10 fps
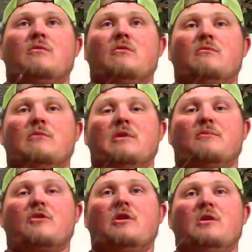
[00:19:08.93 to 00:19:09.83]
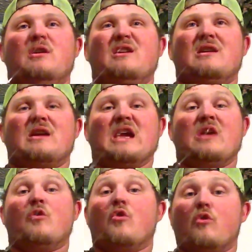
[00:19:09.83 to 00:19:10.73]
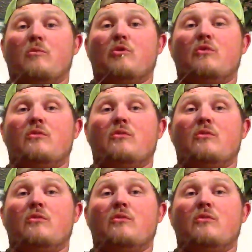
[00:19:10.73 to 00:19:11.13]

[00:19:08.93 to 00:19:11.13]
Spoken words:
memory ain't horrible.